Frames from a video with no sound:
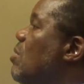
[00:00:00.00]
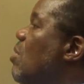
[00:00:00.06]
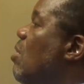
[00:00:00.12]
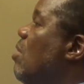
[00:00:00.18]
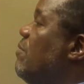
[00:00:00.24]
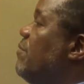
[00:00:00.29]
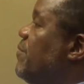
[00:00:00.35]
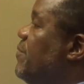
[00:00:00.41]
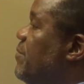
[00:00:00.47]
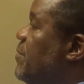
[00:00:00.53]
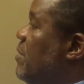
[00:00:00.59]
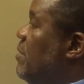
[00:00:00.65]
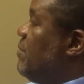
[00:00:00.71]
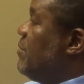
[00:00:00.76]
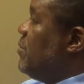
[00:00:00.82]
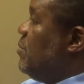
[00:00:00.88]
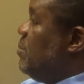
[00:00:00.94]

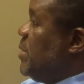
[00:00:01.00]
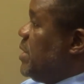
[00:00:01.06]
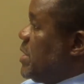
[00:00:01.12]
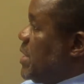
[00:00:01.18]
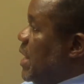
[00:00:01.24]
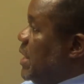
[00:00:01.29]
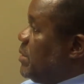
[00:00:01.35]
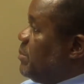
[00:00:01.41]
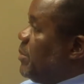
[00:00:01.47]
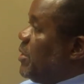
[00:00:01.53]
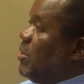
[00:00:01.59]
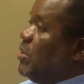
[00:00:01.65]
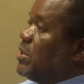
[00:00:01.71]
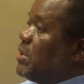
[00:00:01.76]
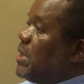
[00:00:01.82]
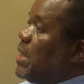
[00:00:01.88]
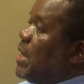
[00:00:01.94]
of human rights,
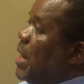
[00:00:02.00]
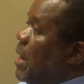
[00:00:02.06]
because